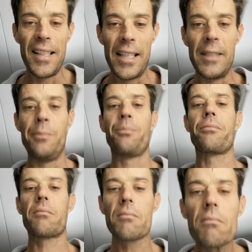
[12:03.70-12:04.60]
and
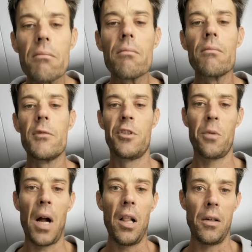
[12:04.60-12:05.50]

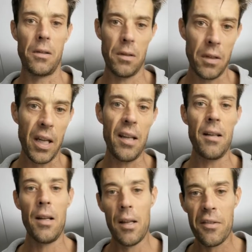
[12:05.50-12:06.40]
swallow,
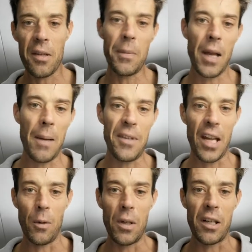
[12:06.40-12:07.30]
okay? Sometimes
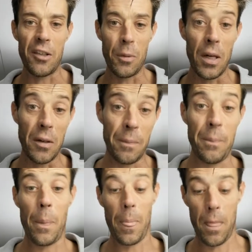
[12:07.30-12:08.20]
that'll work as well,
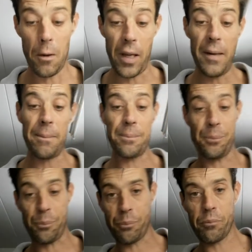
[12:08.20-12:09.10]
okay?
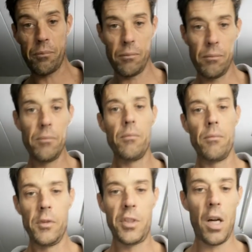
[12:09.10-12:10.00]

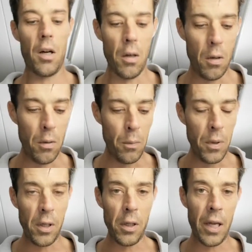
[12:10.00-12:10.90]
So
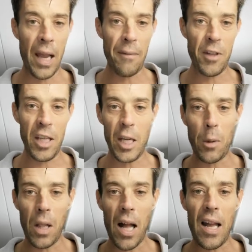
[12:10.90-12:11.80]
we're gonna have to
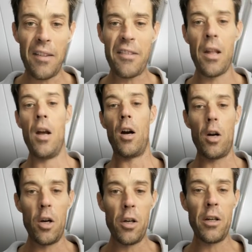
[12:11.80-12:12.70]
equalize
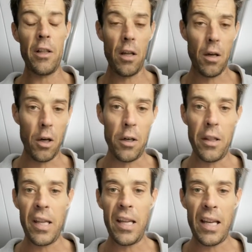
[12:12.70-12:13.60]

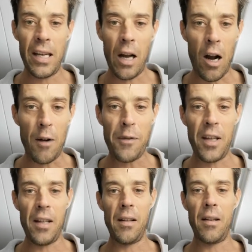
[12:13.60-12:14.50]
early and
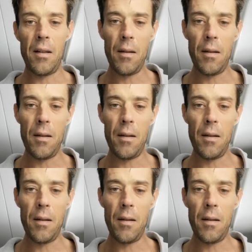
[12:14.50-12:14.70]
often,